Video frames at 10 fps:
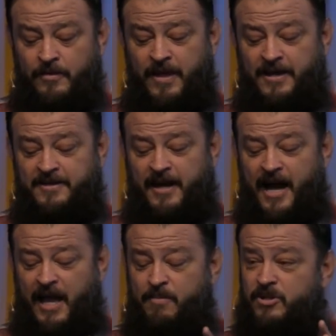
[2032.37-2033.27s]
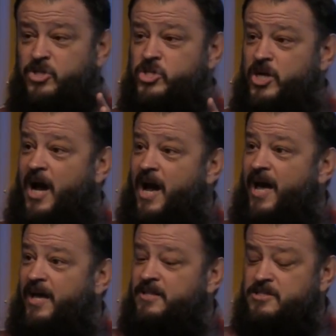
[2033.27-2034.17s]
That diamond
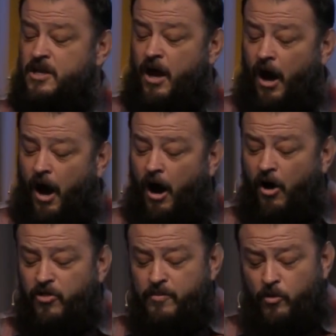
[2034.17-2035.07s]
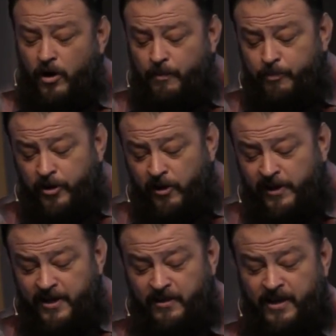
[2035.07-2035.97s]
shines all the more
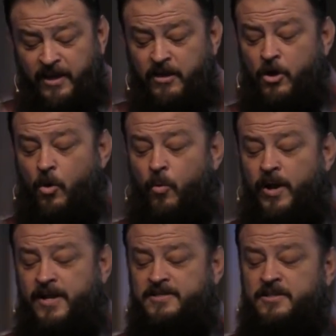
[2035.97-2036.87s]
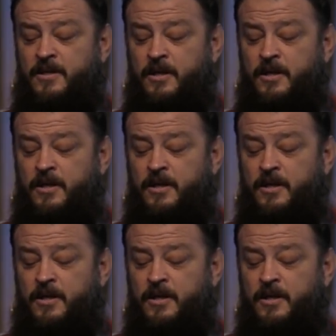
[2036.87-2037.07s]
brilliantly when it's